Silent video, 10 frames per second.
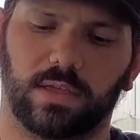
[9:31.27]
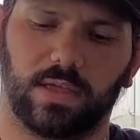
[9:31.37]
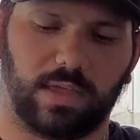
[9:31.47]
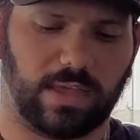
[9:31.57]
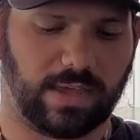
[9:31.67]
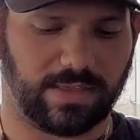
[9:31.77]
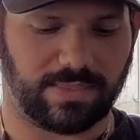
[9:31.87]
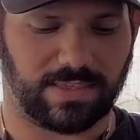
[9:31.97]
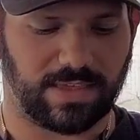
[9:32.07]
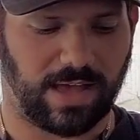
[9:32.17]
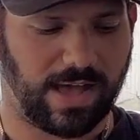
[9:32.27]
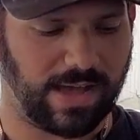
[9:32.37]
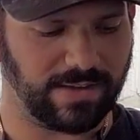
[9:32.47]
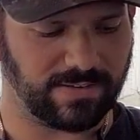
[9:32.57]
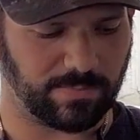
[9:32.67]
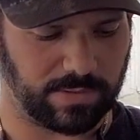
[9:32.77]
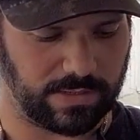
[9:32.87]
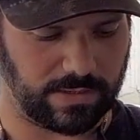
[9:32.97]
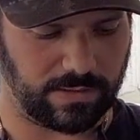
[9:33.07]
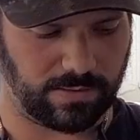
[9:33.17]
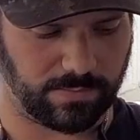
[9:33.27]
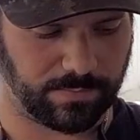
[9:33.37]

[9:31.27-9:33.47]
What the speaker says: And the high speed